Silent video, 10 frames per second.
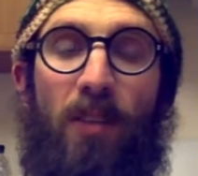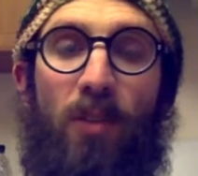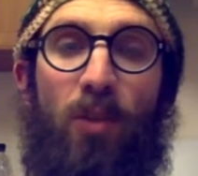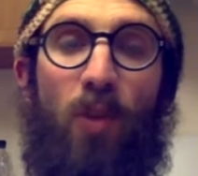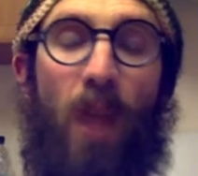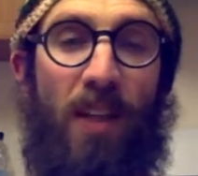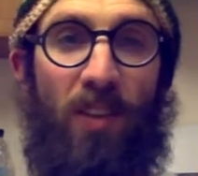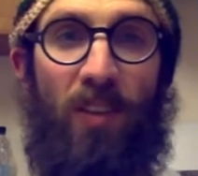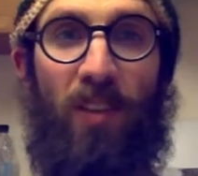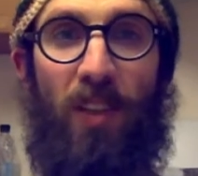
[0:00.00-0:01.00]
trying to
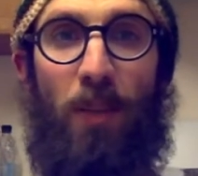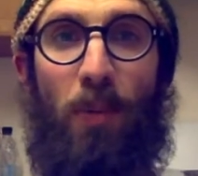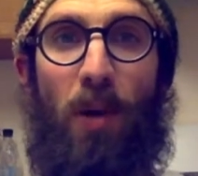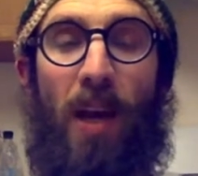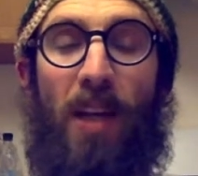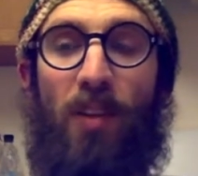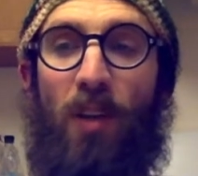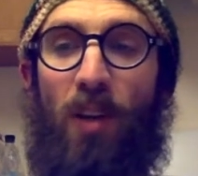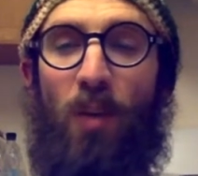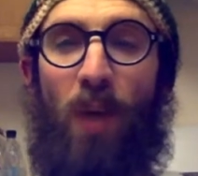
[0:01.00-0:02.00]
sleep right,
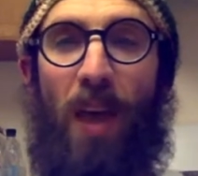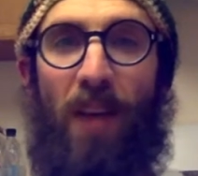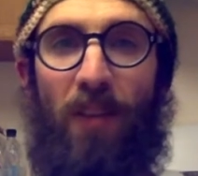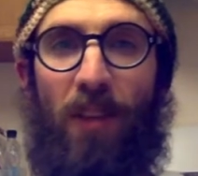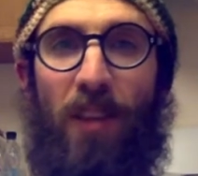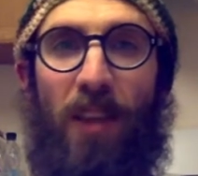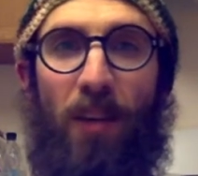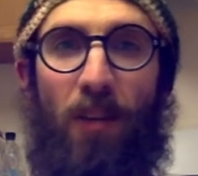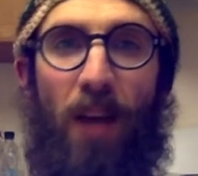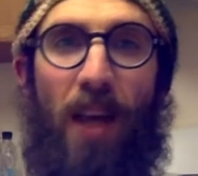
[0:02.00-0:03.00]
trying to do everything
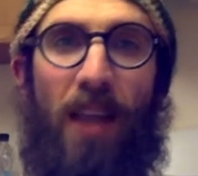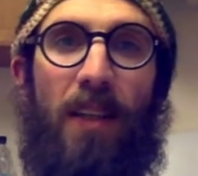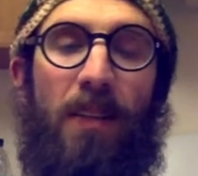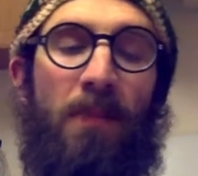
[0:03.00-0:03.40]
right,